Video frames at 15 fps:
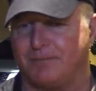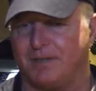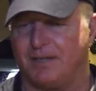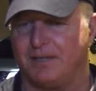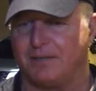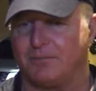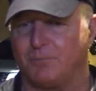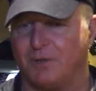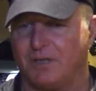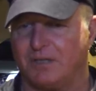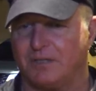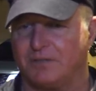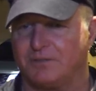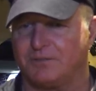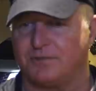he had
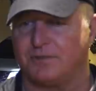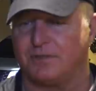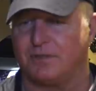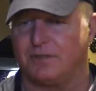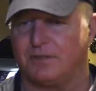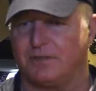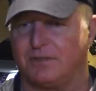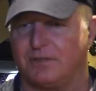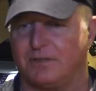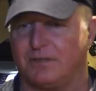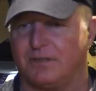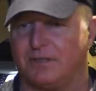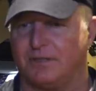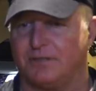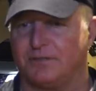witnessed
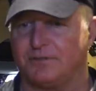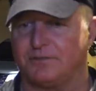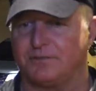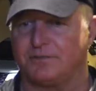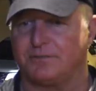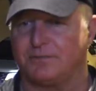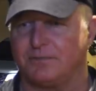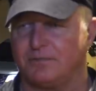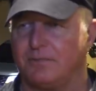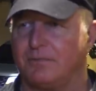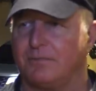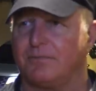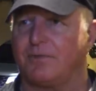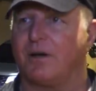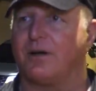his
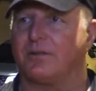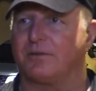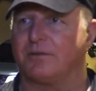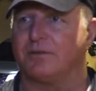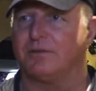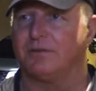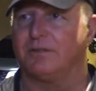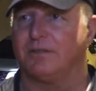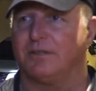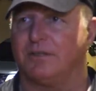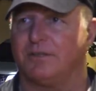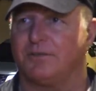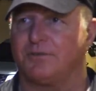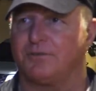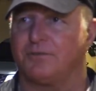father
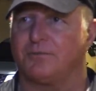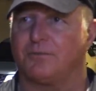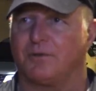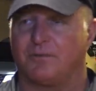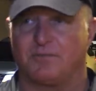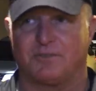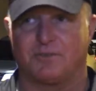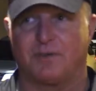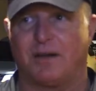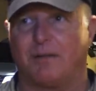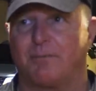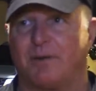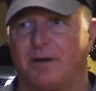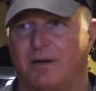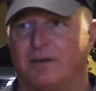shoot one of his
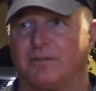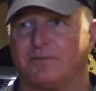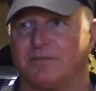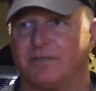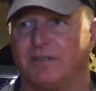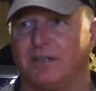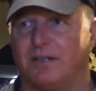grandparents.